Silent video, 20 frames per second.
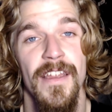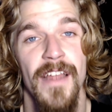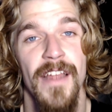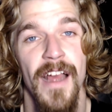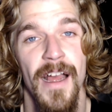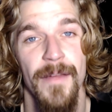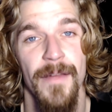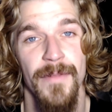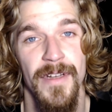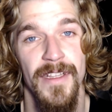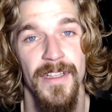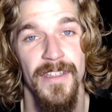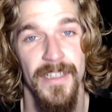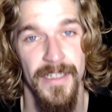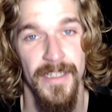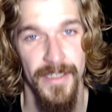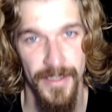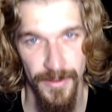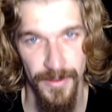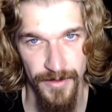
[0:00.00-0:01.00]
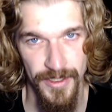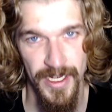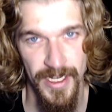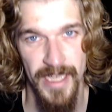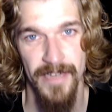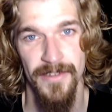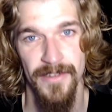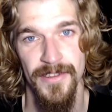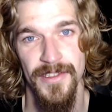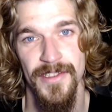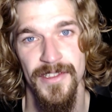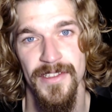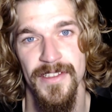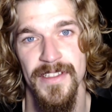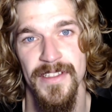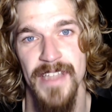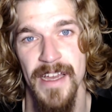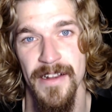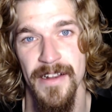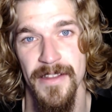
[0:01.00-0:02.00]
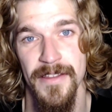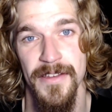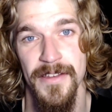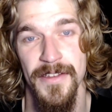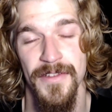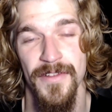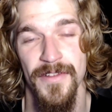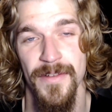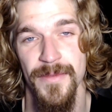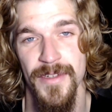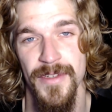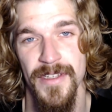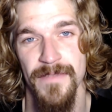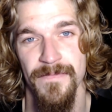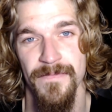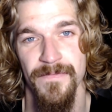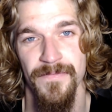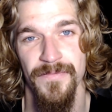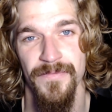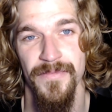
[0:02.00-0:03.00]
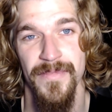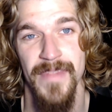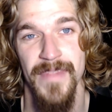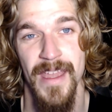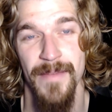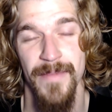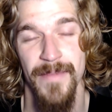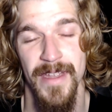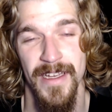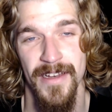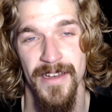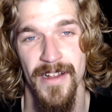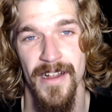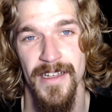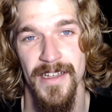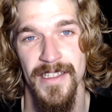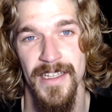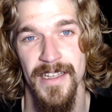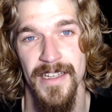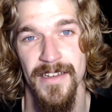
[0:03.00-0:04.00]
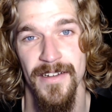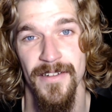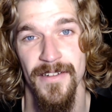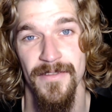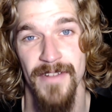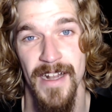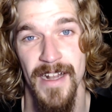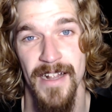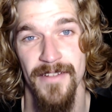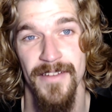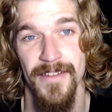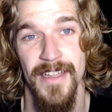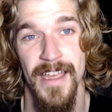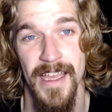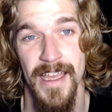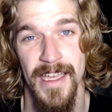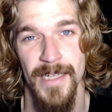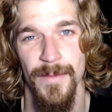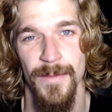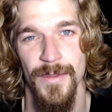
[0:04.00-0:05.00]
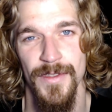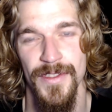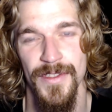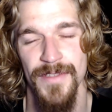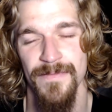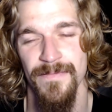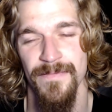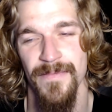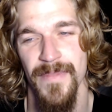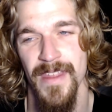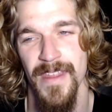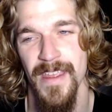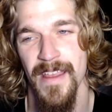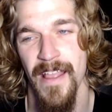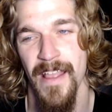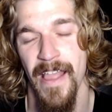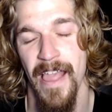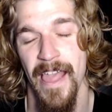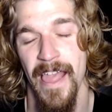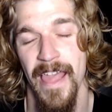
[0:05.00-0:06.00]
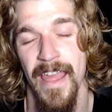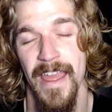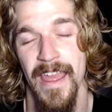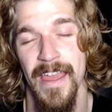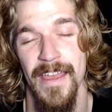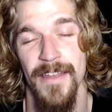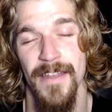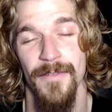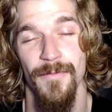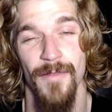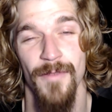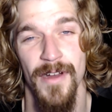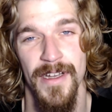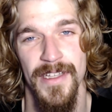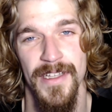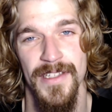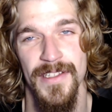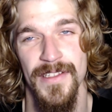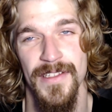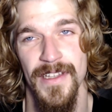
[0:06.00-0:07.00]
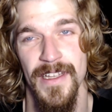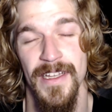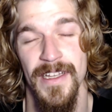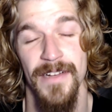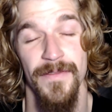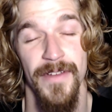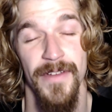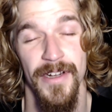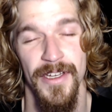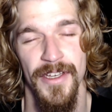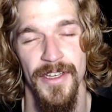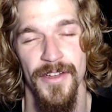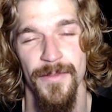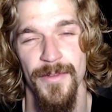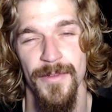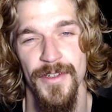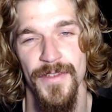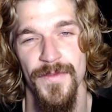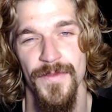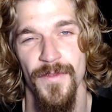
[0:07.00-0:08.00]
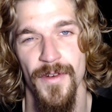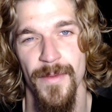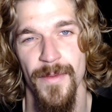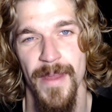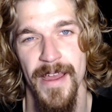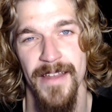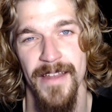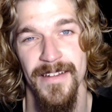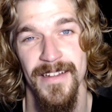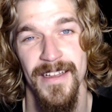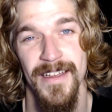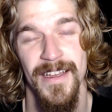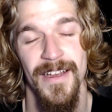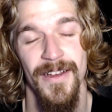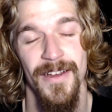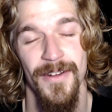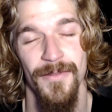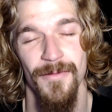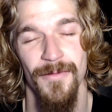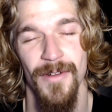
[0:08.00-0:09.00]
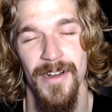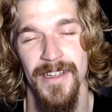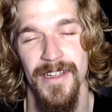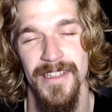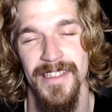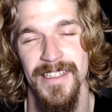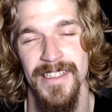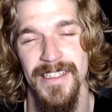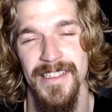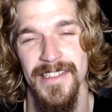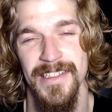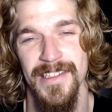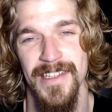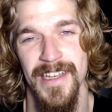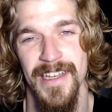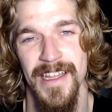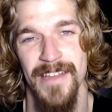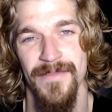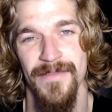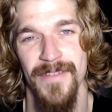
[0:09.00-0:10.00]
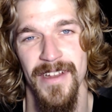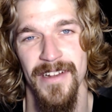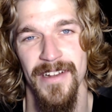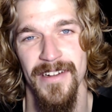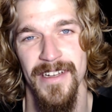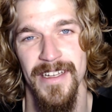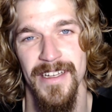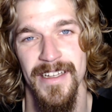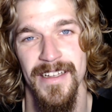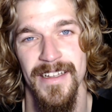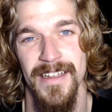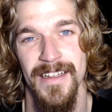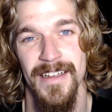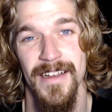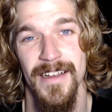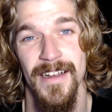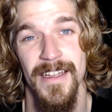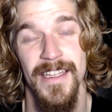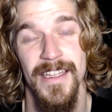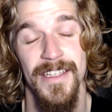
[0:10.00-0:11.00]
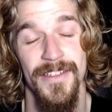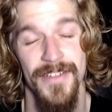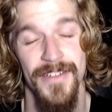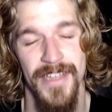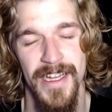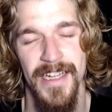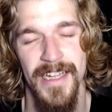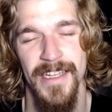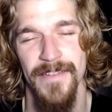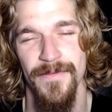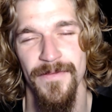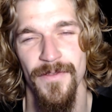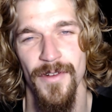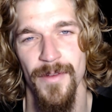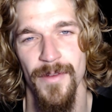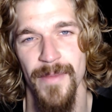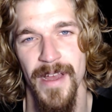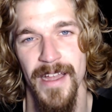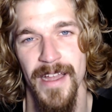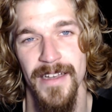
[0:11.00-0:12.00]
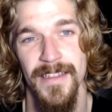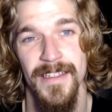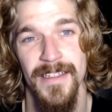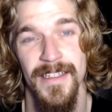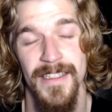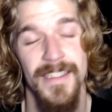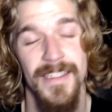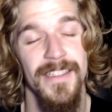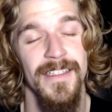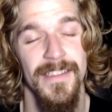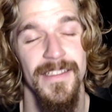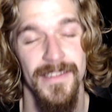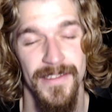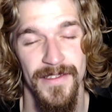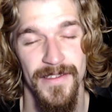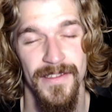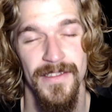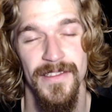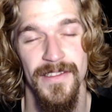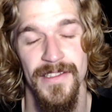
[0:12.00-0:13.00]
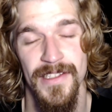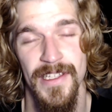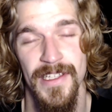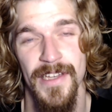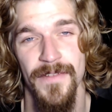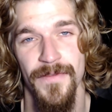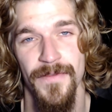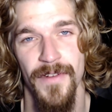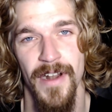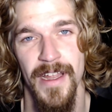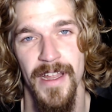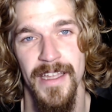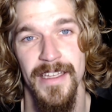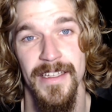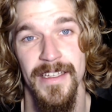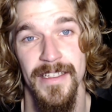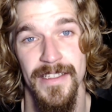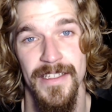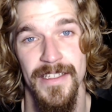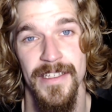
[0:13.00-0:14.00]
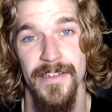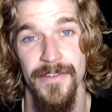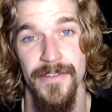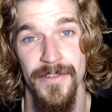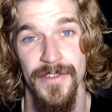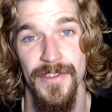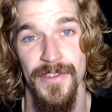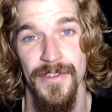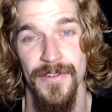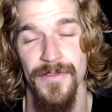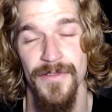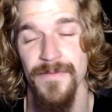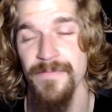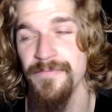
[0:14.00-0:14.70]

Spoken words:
I'm going to link 2 channels down in the description that make content around animals. And one is in a very humorous format, one is in a very entertaining format. It's Z Frank and Tier Zoo.